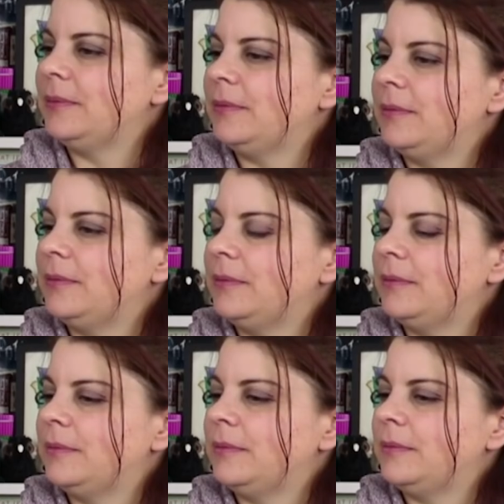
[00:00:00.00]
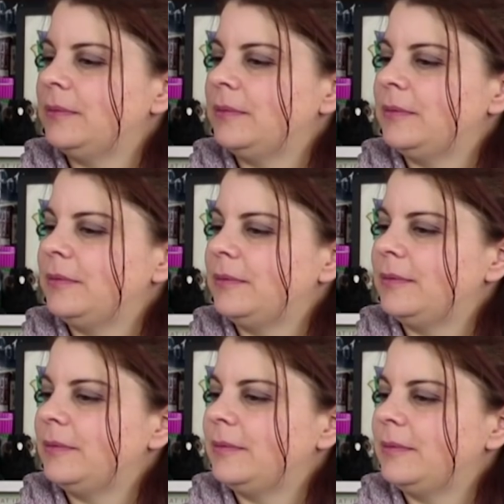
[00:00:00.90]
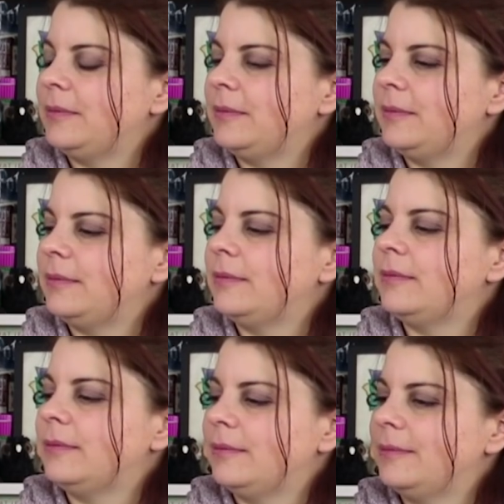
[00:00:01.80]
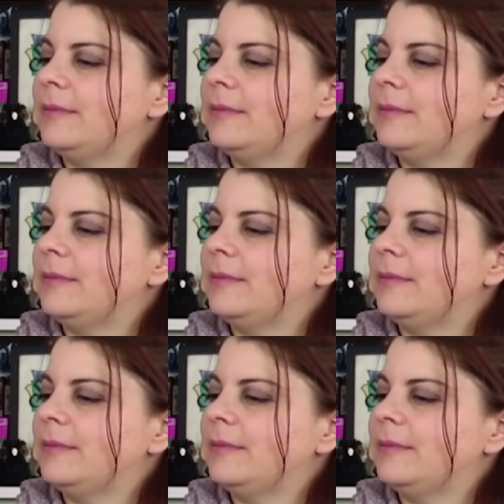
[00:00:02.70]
(silent)